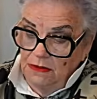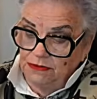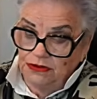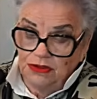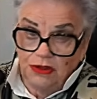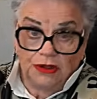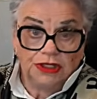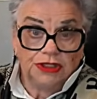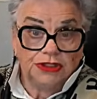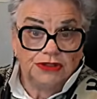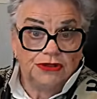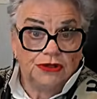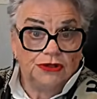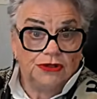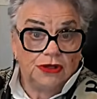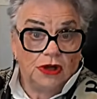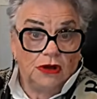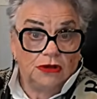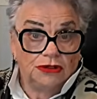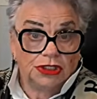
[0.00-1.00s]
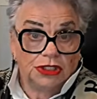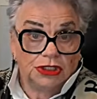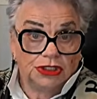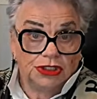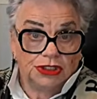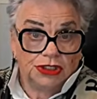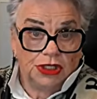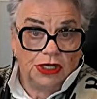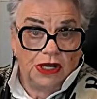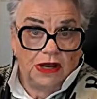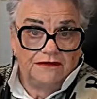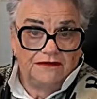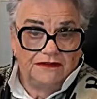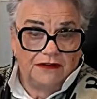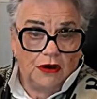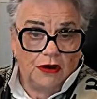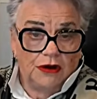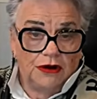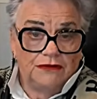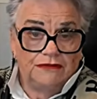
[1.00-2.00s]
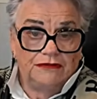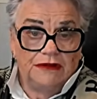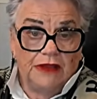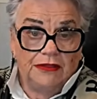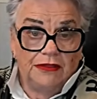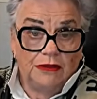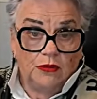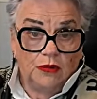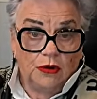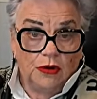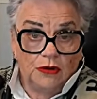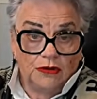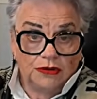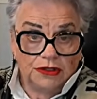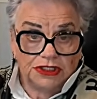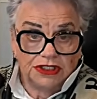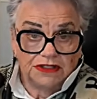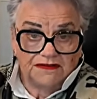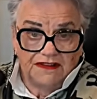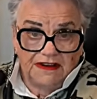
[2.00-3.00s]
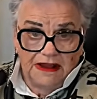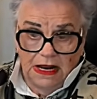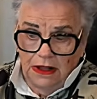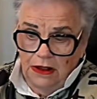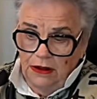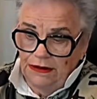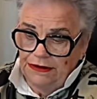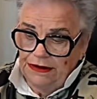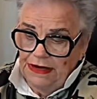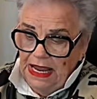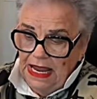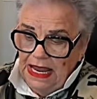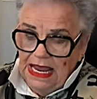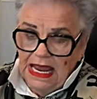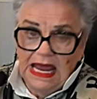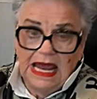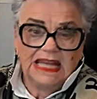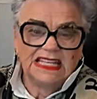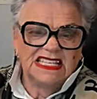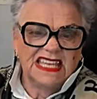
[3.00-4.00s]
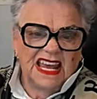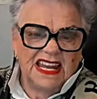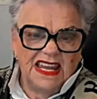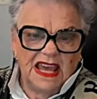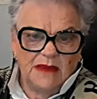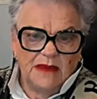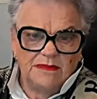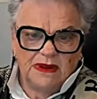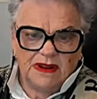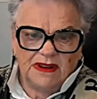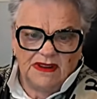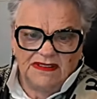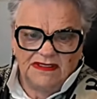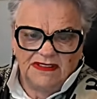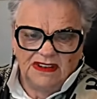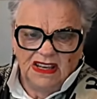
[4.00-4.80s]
Donny Two Dolls is, flying around the world as a felon. How does that happen?